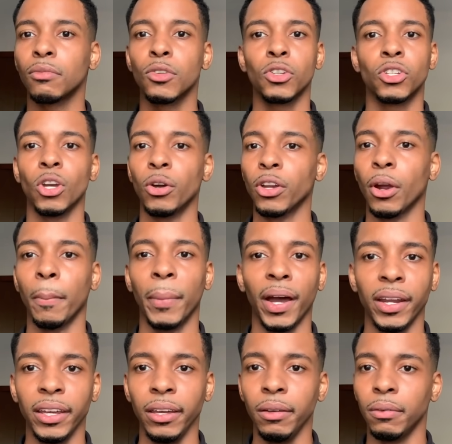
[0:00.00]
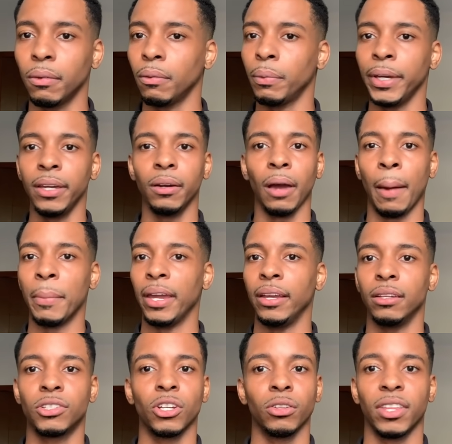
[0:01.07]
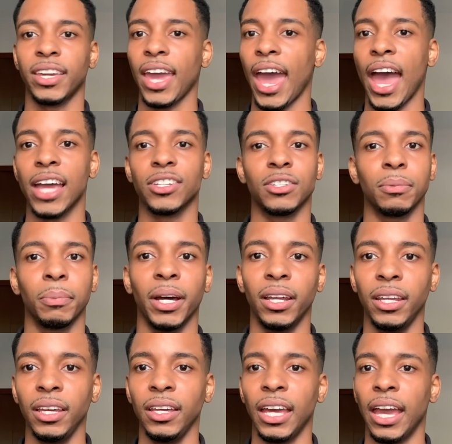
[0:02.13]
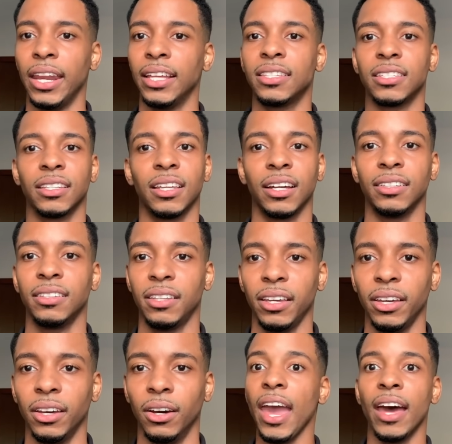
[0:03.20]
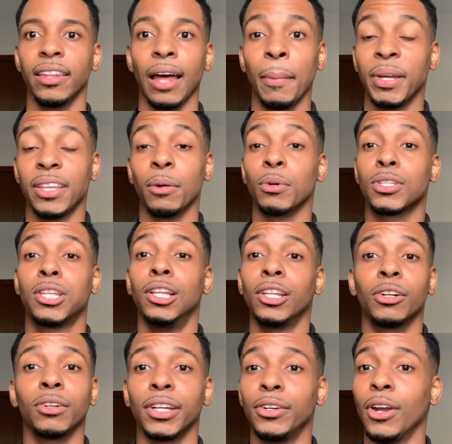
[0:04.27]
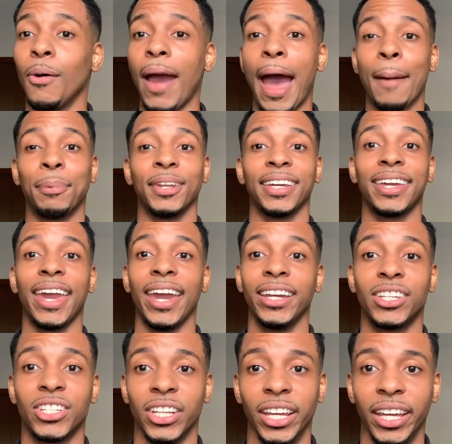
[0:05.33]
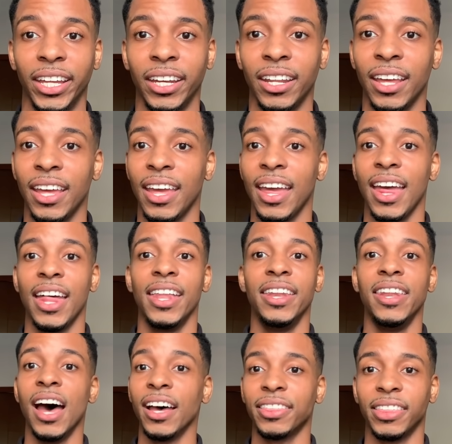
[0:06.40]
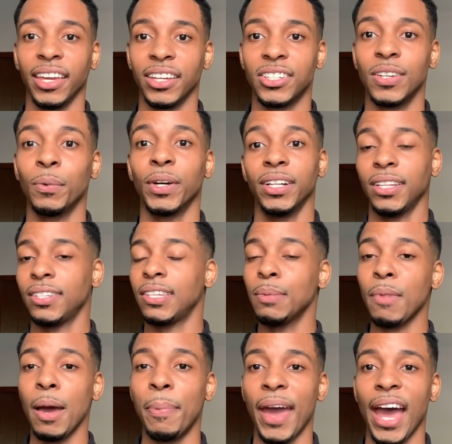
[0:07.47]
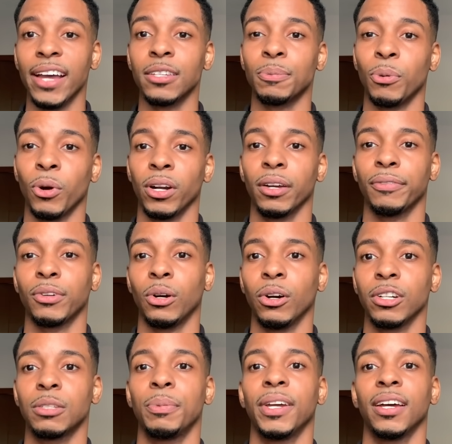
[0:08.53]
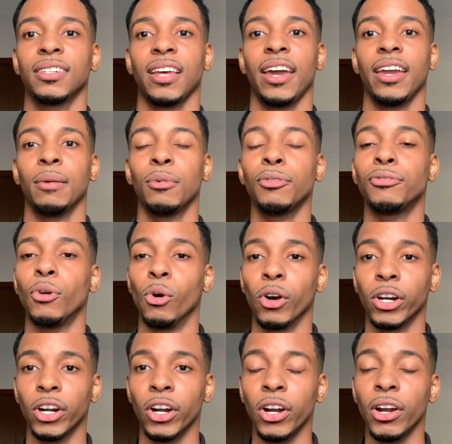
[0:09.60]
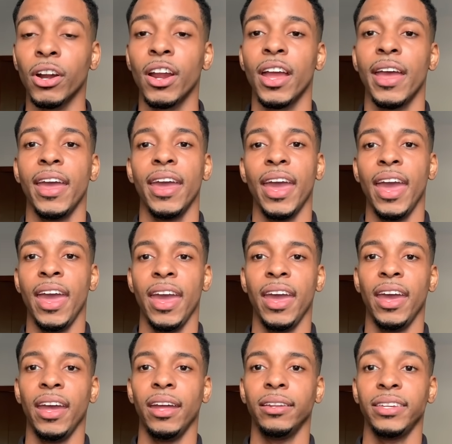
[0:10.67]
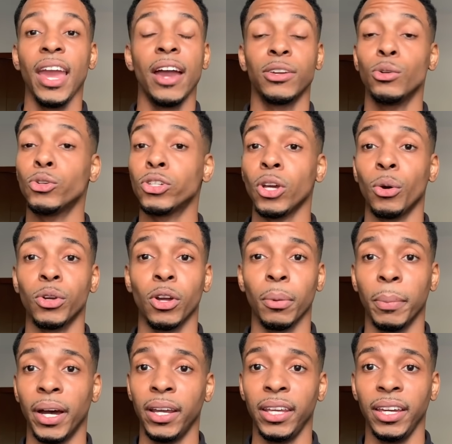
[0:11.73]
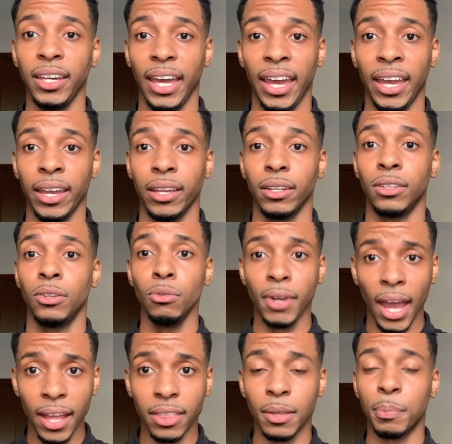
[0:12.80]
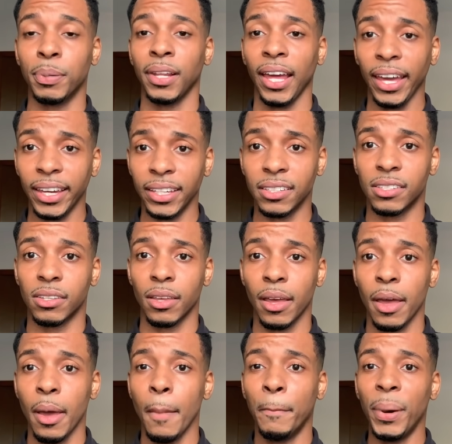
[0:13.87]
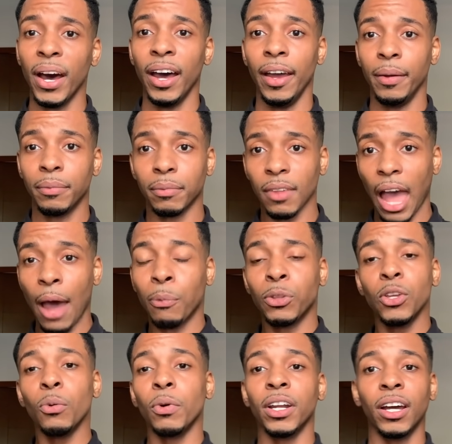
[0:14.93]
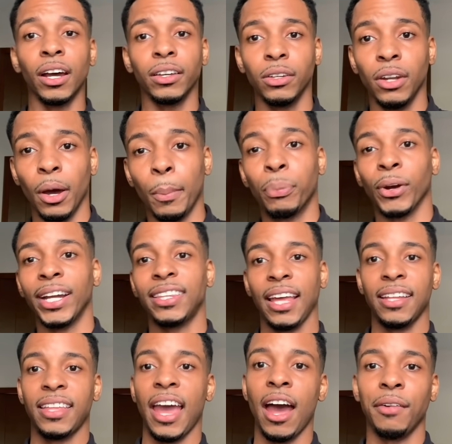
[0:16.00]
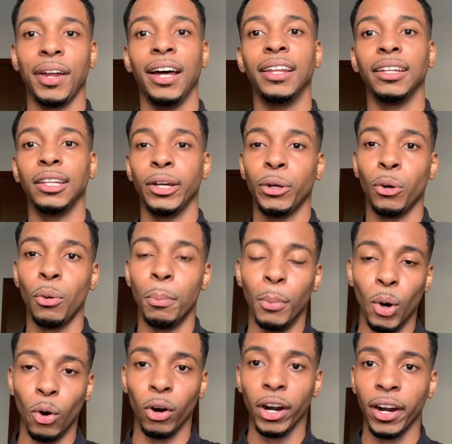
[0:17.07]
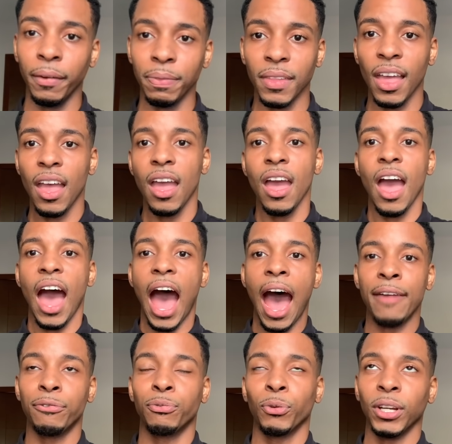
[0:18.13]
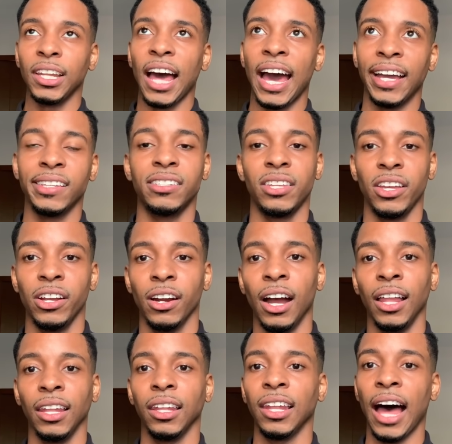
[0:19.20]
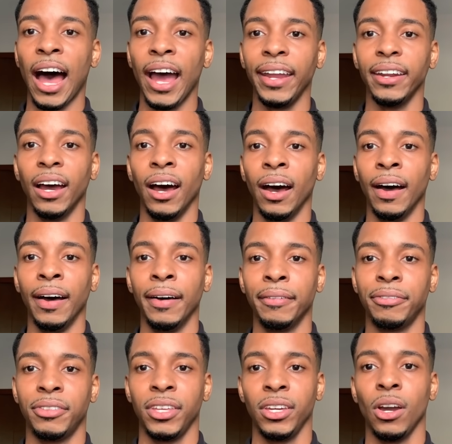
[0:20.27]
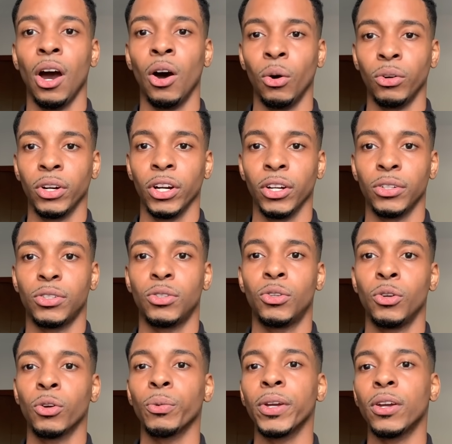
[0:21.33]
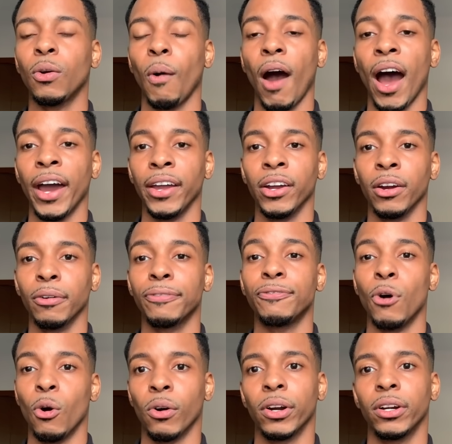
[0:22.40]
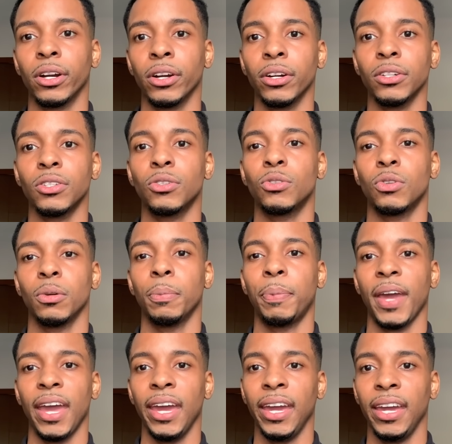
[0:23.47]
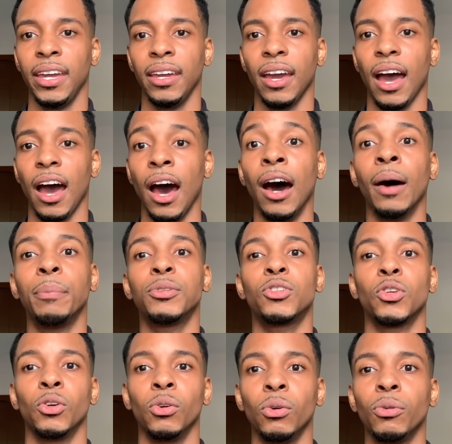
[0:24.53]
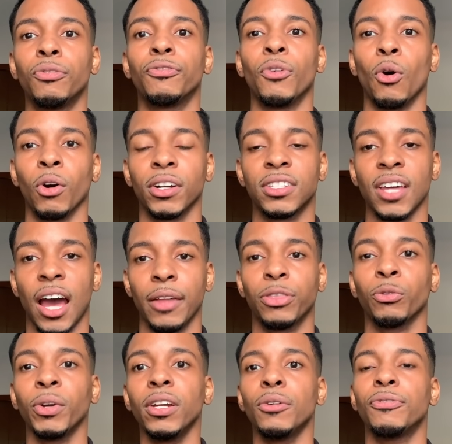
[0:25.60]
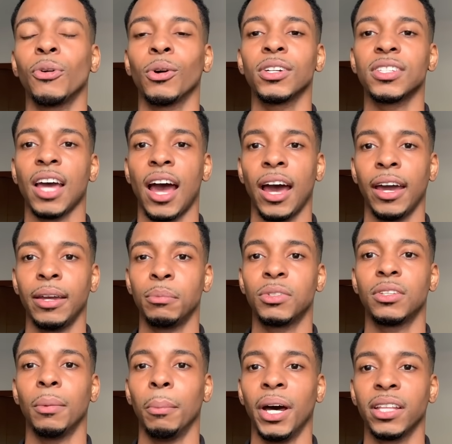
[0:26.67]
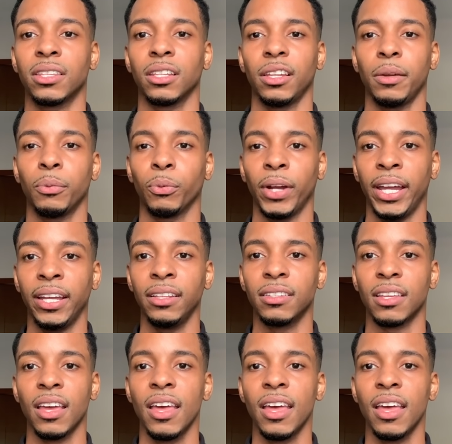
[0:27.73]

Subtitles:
show your money, show the cash money, and it's a done deal. And, I mean, there was literally no application, nothing. She wanted to see my passport, of course, because I am a foreigner. And yeah, you show your money and you got the place. But I do wanna, you know, break that down a little more. I've realized here a lot of the owners do require foreigners to pay up to three to four times the monthly rent.